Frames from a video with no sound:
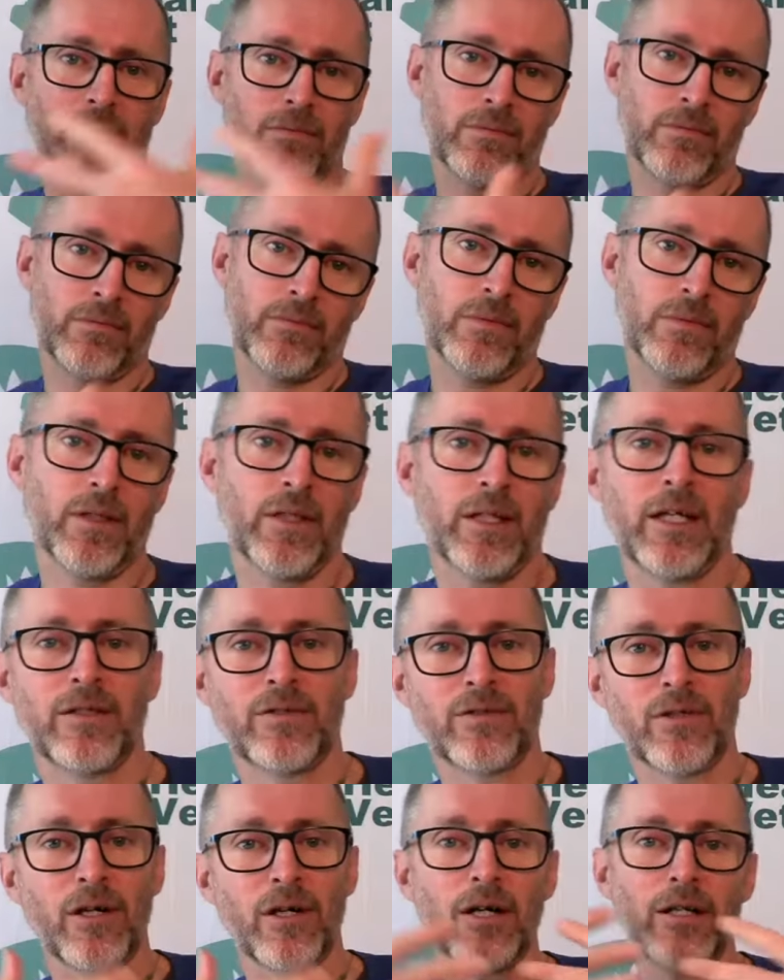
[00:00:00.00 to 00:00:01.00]
an
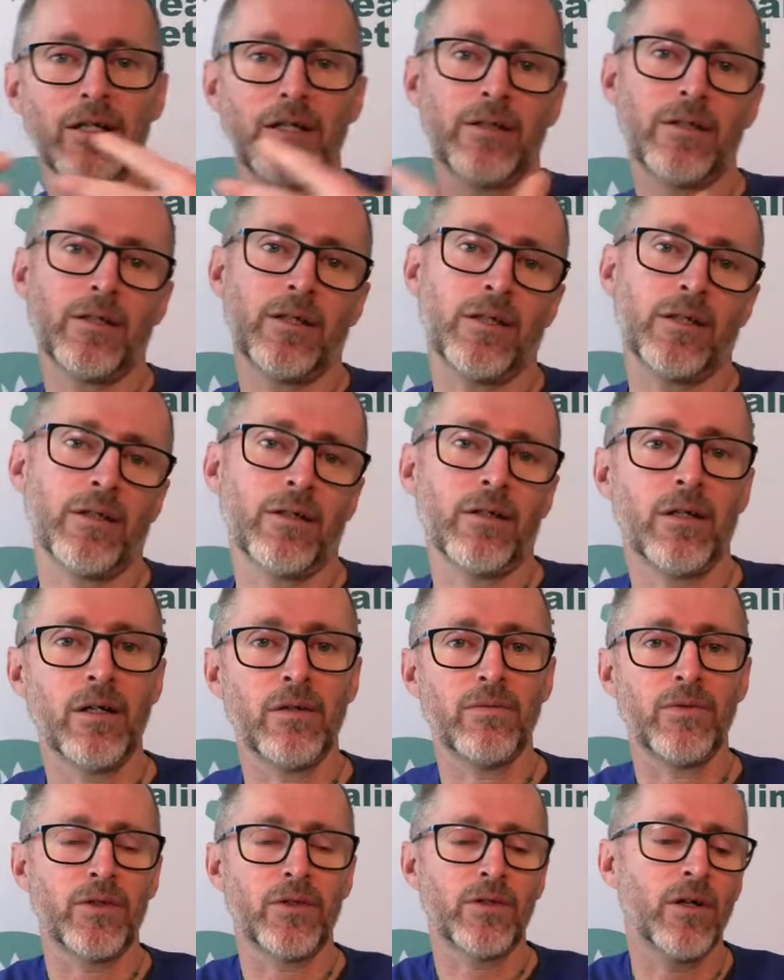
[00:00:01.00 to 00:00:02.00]
anxiety thing over
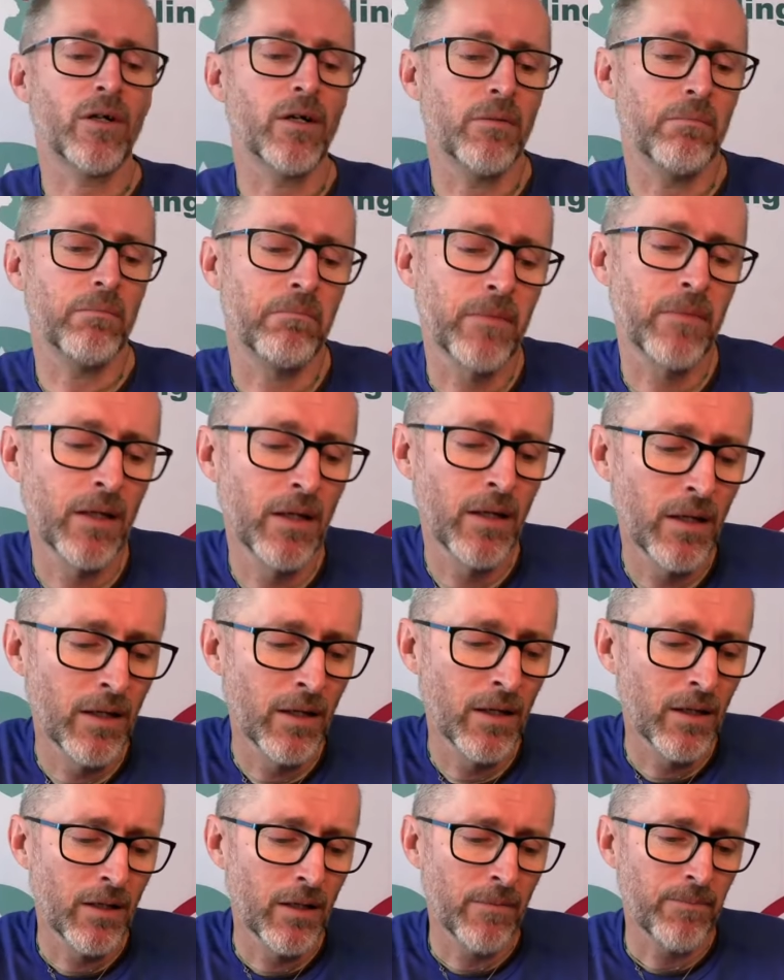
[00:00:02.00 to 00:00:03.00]
time.
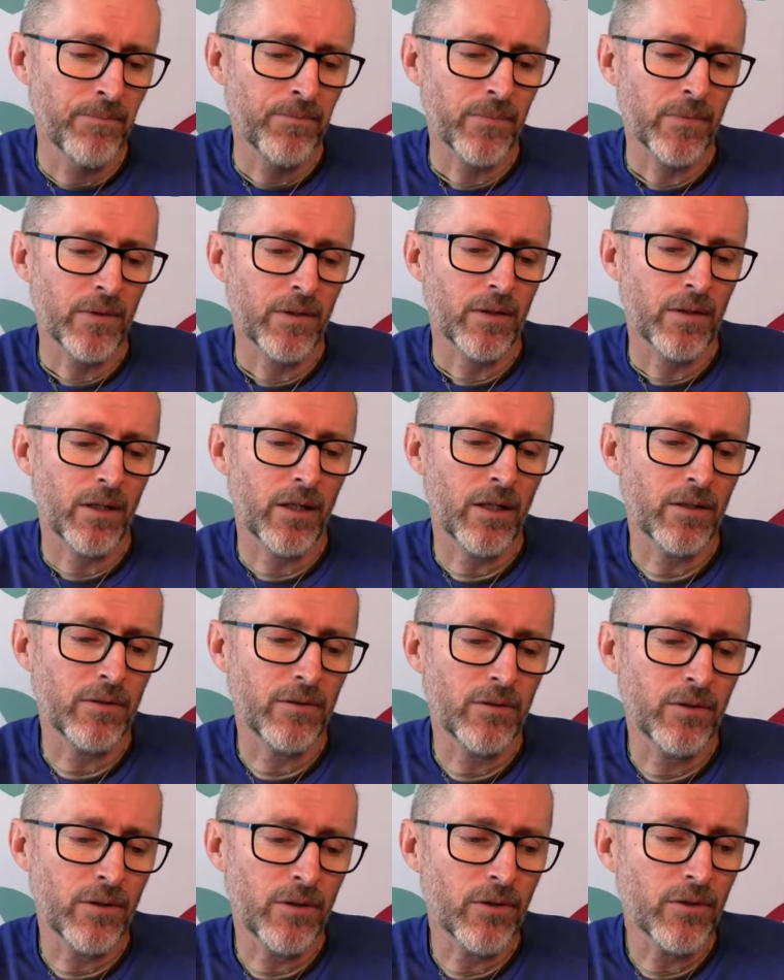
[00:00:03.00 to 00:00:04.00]
And, you
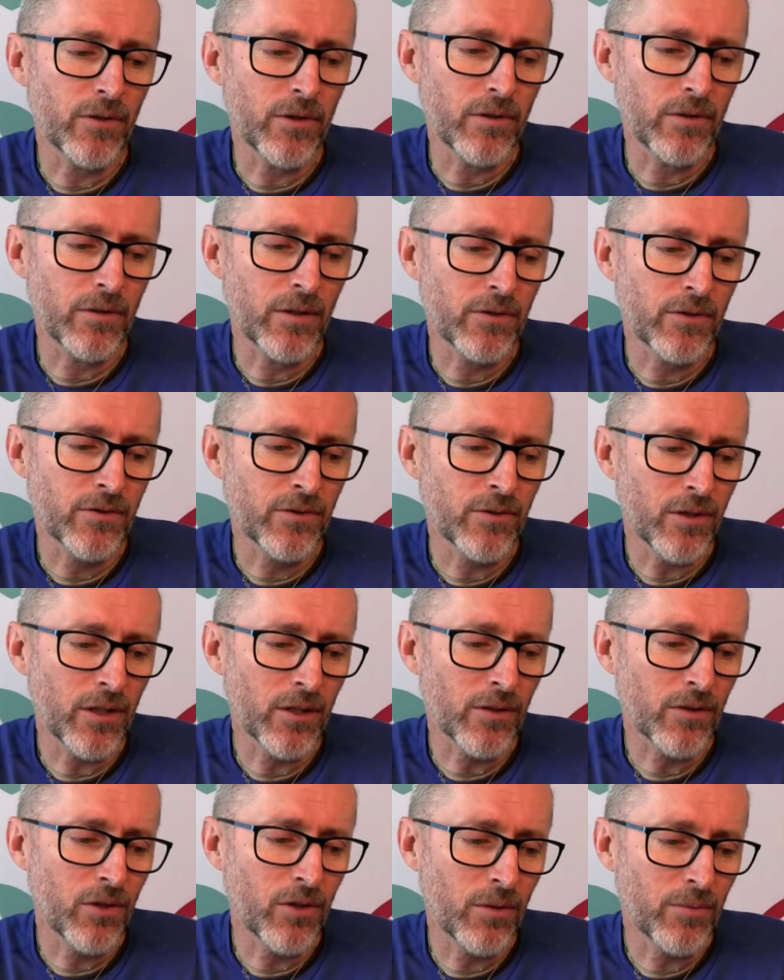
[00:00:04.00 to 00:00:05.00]
know, it's not
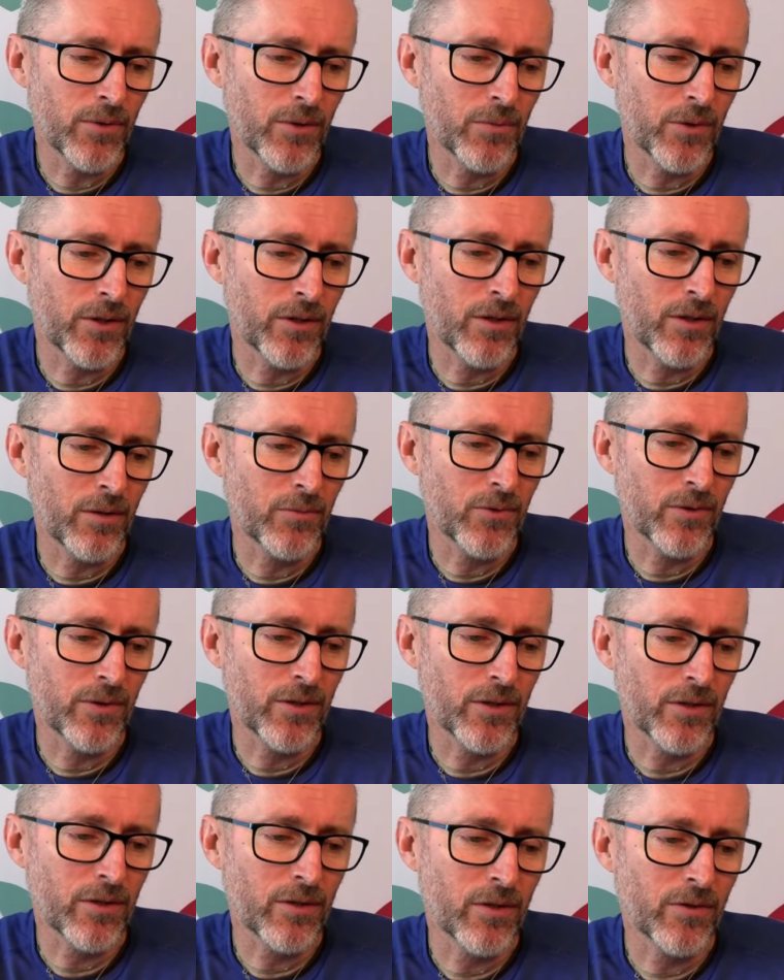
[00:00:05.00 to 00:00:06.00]
uncommon when I'm doing a
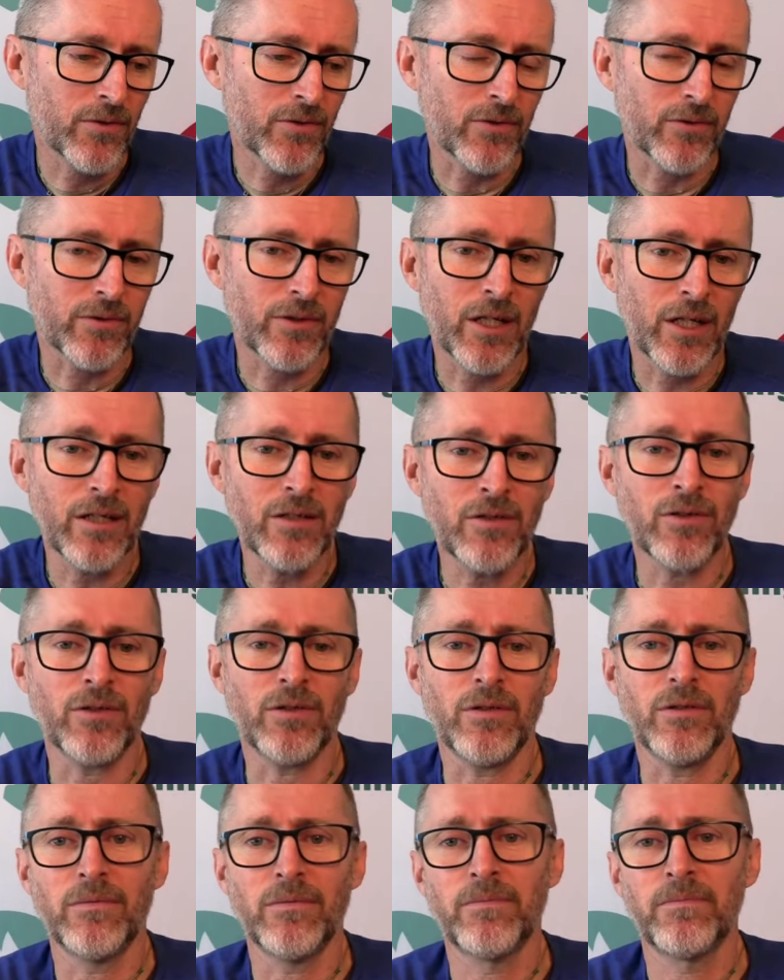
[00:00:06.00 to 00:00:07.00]

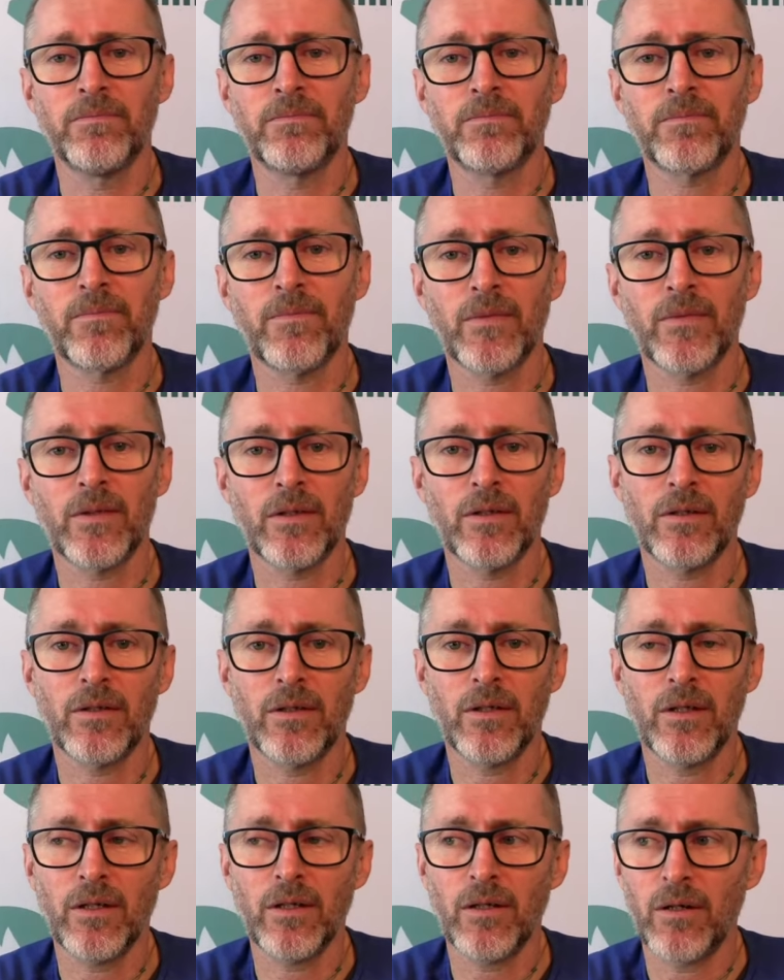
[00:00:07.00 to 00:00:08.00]
consultation.
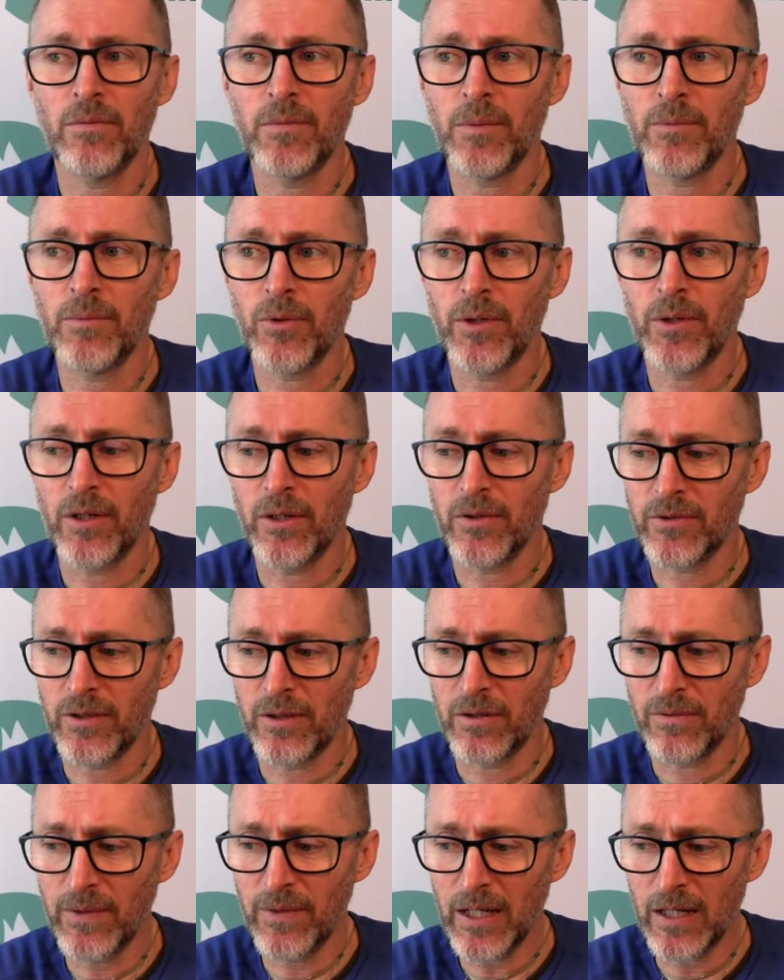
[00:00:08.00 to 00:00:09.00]
And I remember when I was in the
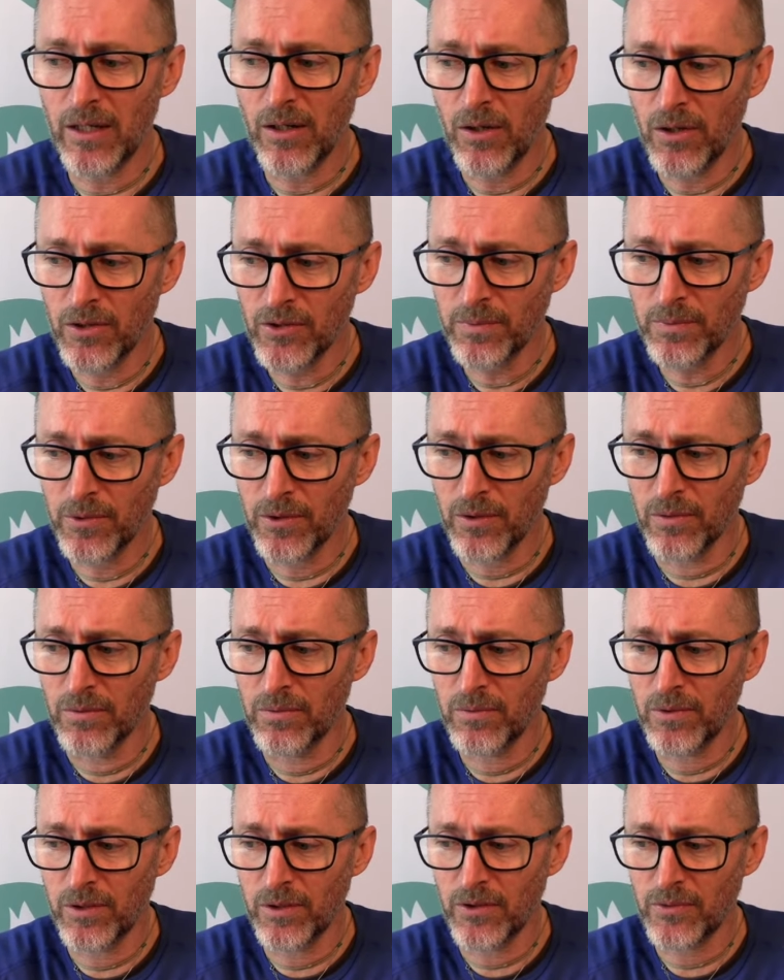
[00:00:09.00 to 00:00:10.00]
vet hospital,
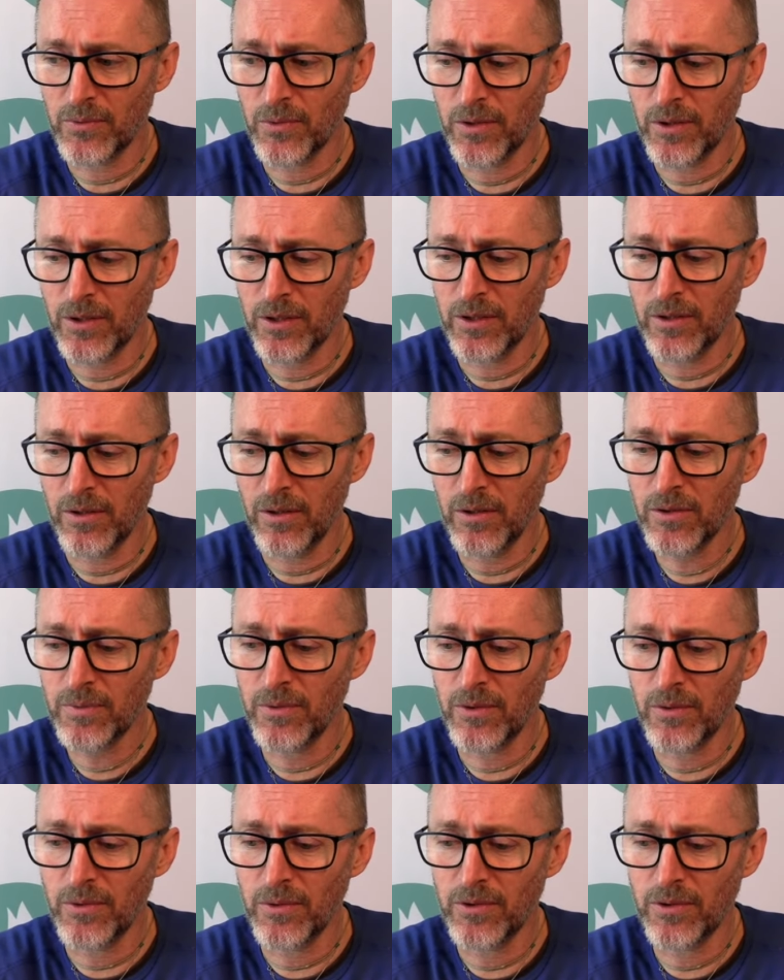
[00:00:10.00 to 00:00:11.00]
when I was working in the hospital,
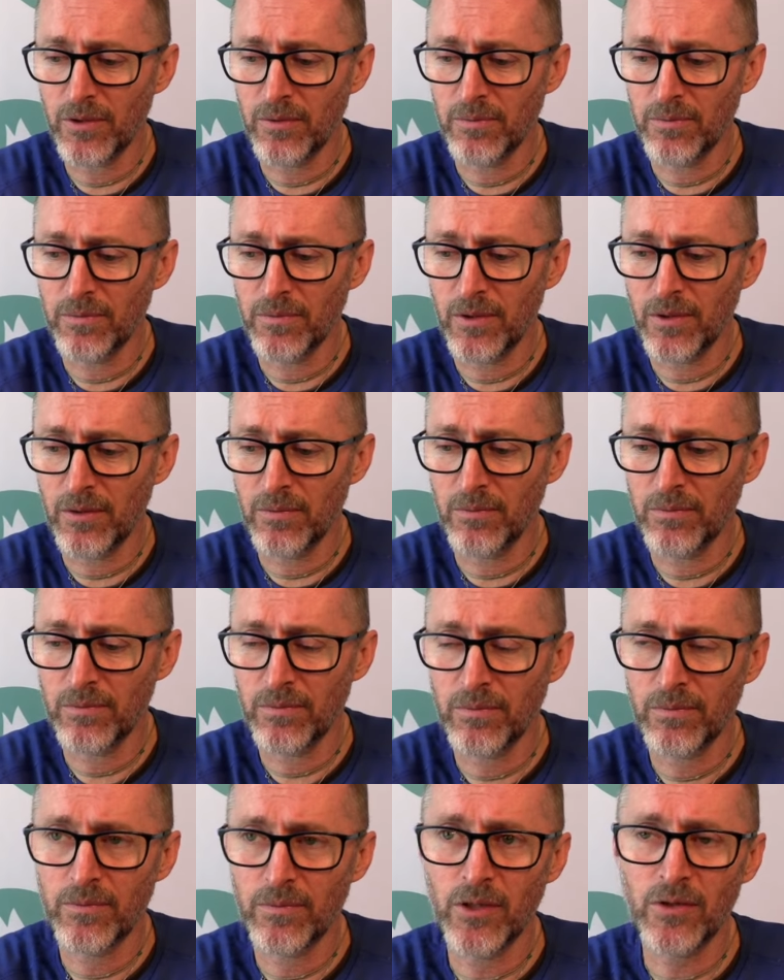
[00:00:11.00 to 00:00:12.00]
which I'm
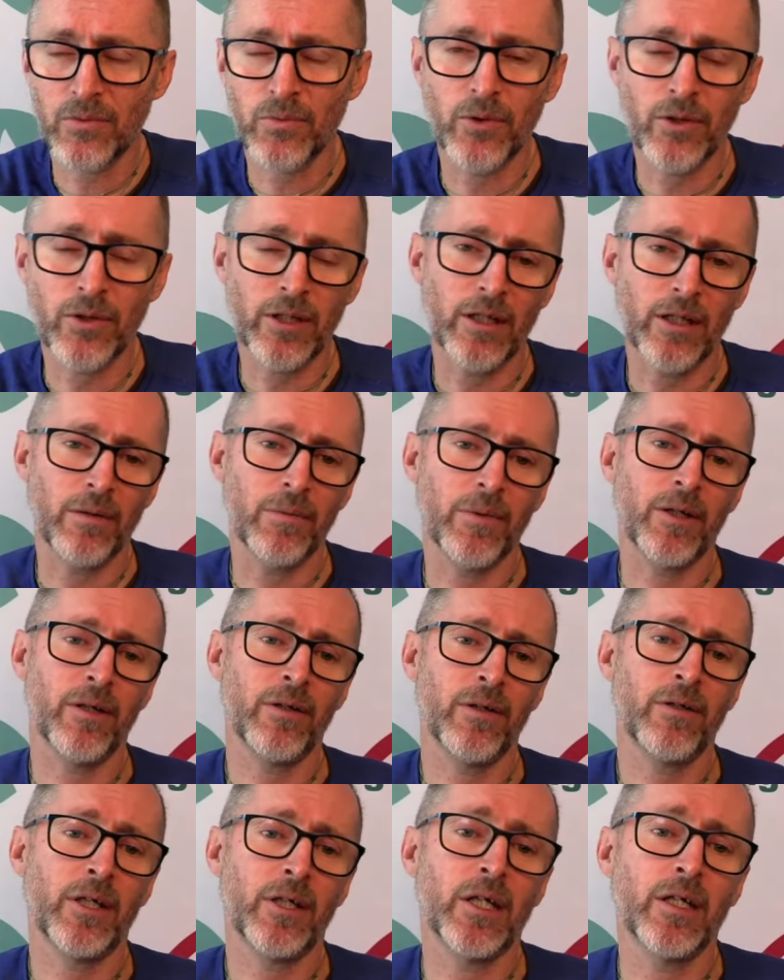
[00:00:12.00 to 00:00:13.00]
just working out on my own
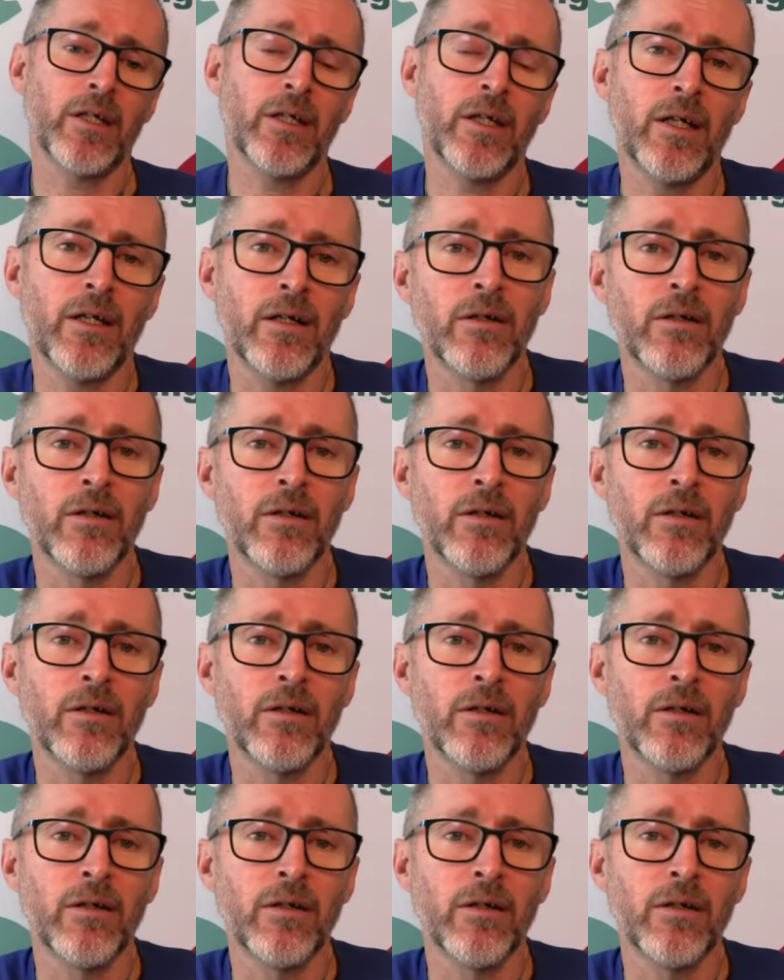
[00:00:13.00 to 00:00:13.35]
again now,